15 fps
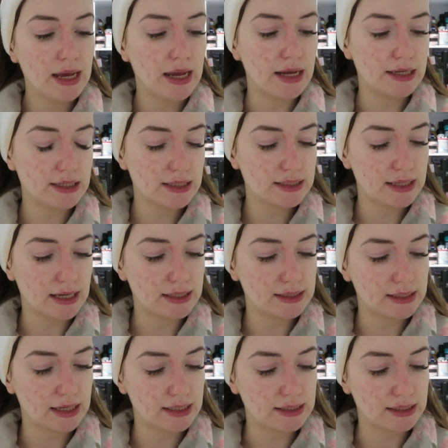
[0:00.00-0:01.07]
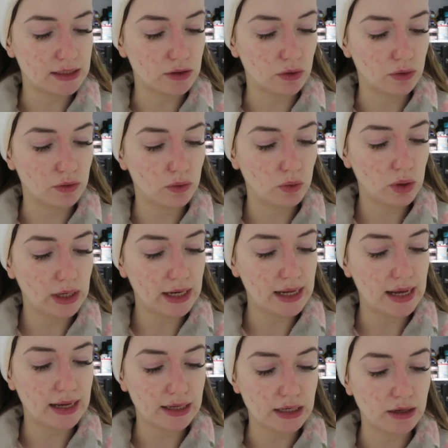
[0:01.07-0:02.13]
It does say it's tested on oily,
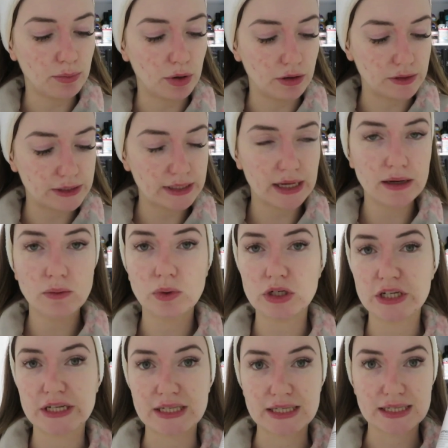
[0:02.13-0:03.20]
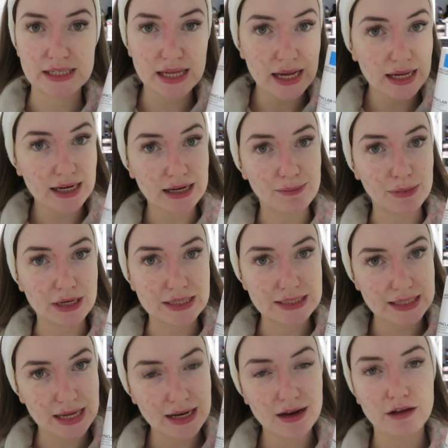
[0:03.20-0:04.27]
acne prone skin, which is exactly my
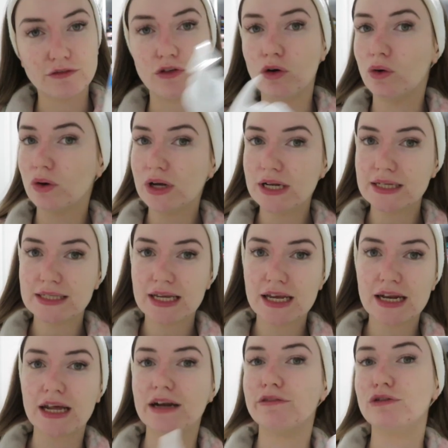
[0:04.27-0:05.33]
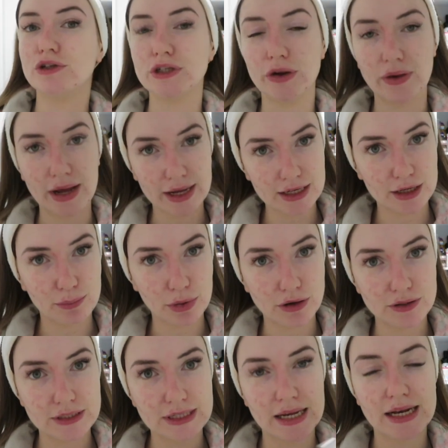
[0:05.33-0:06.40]
skin. I've got oily skin and I've also got acne
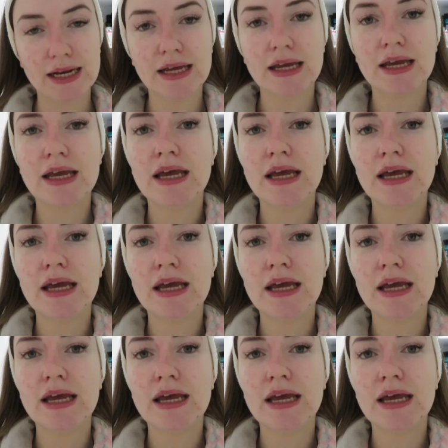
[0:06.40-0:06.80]
prone skin.